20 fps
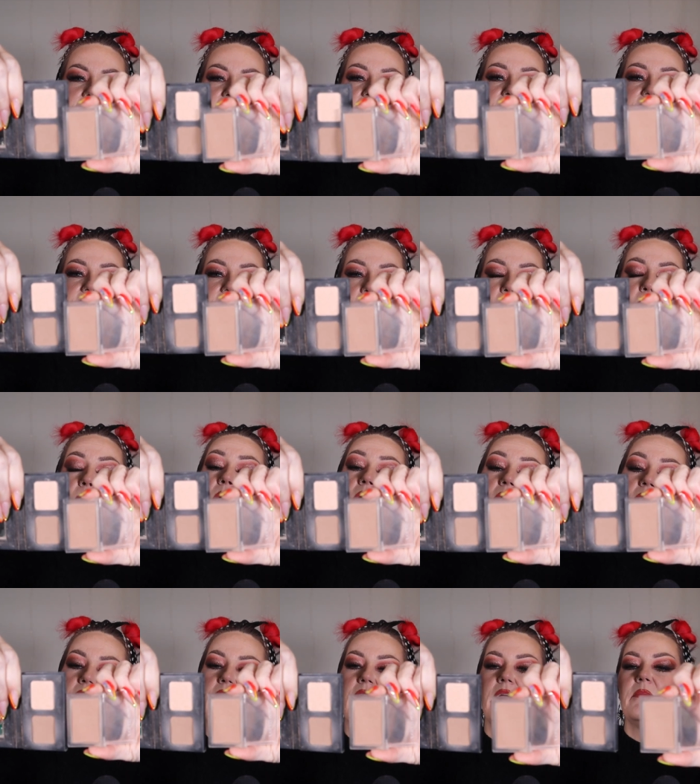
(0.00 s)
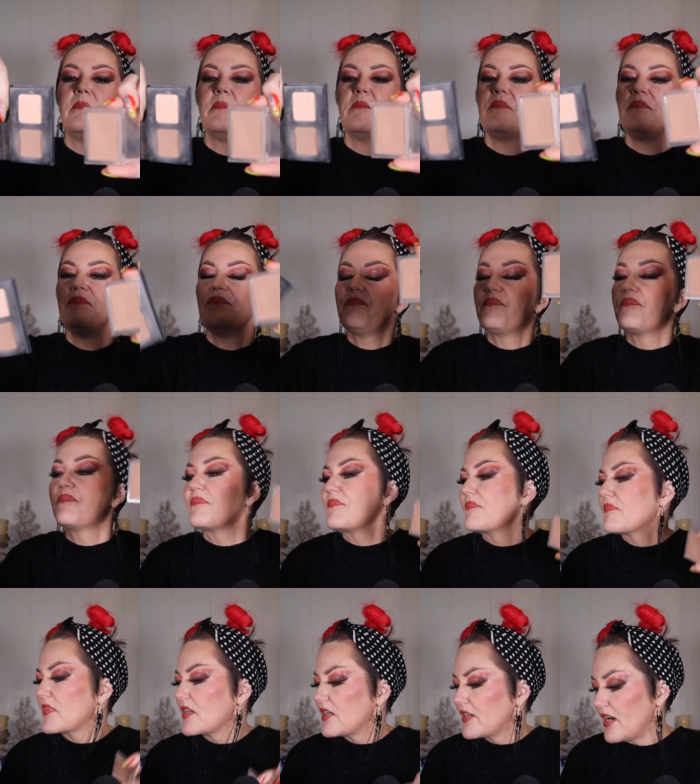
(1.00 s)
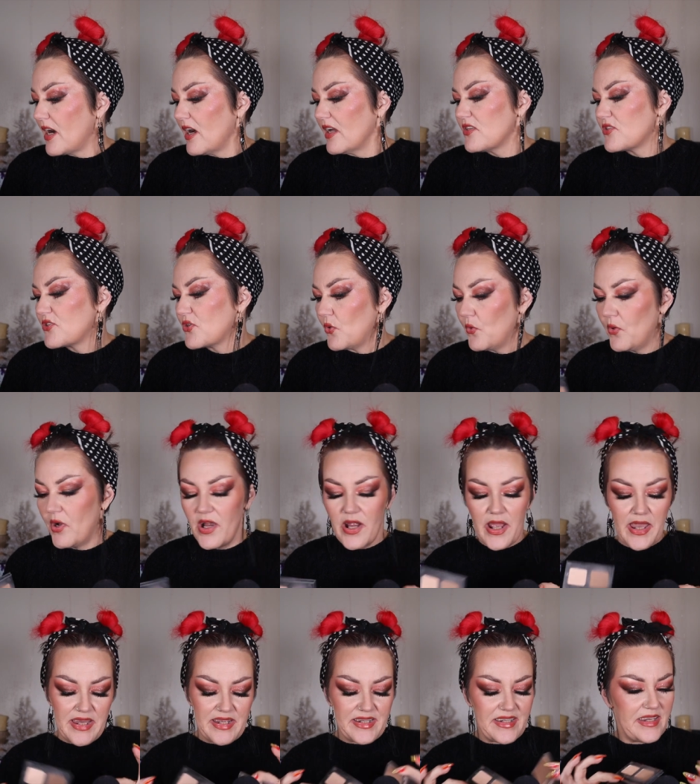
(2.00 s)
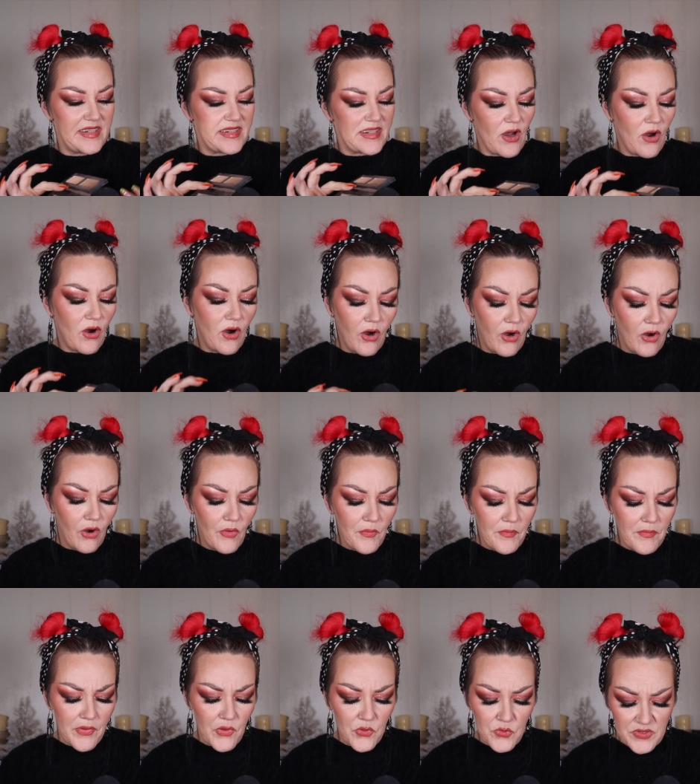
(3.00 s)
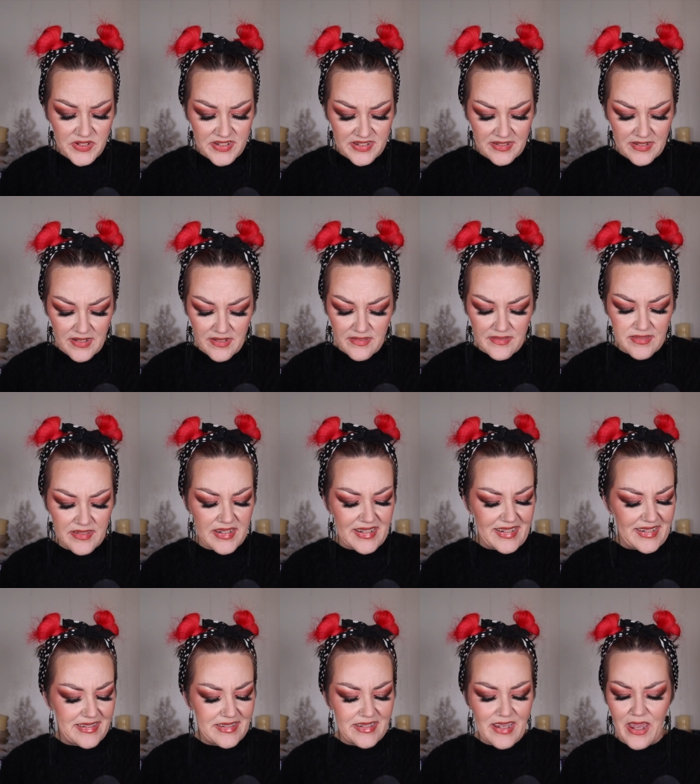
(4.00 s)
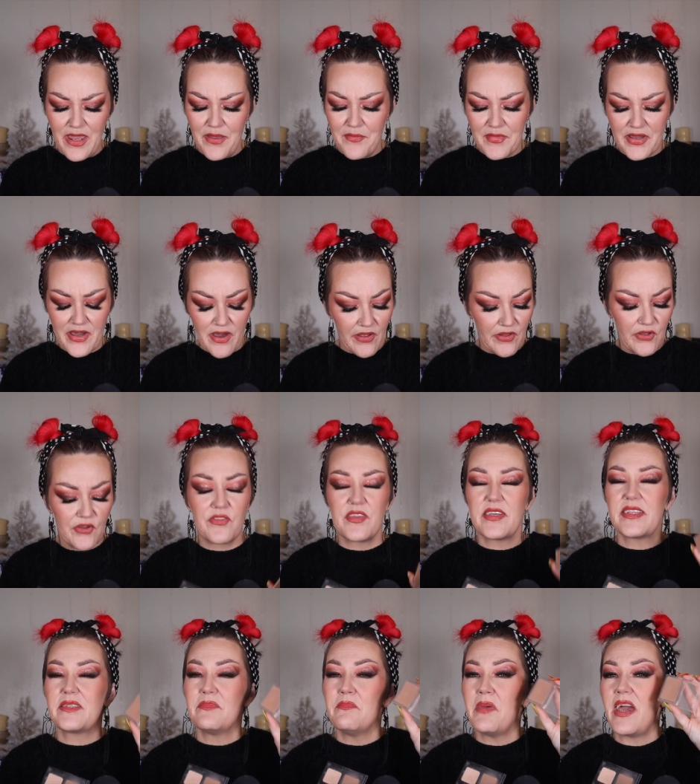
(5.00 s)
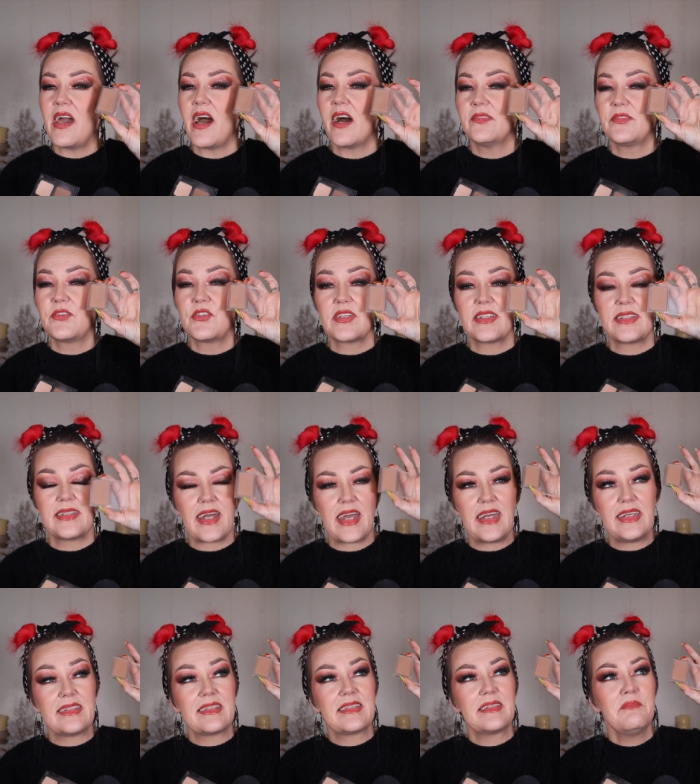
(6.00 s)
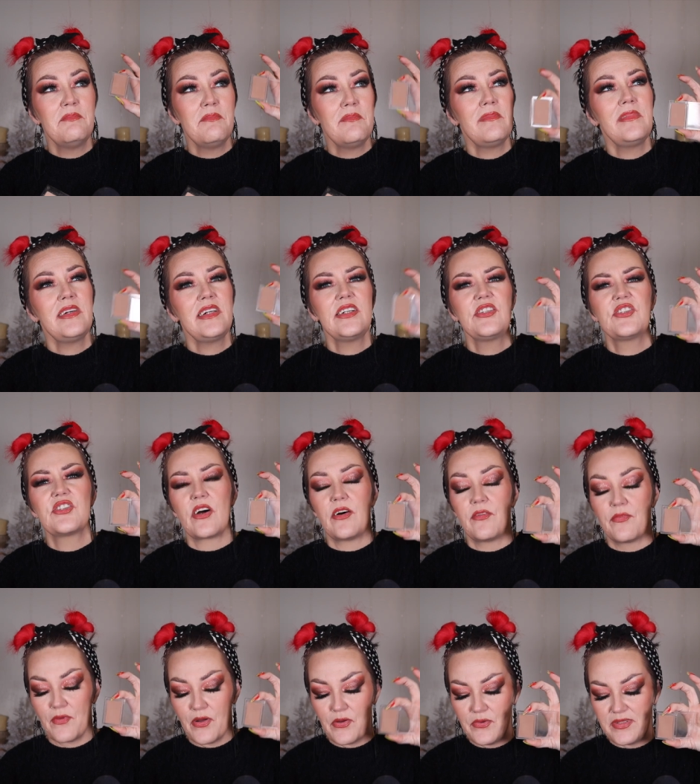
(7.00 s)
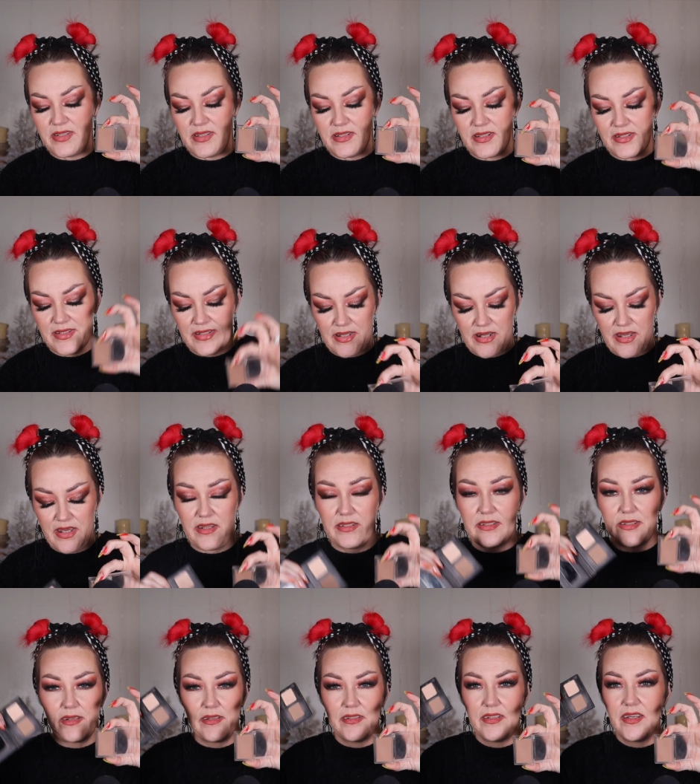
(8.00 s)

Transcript: Kevyn Aucoin contour. It is almost the same color. This may have just a smidge of rosiness in it.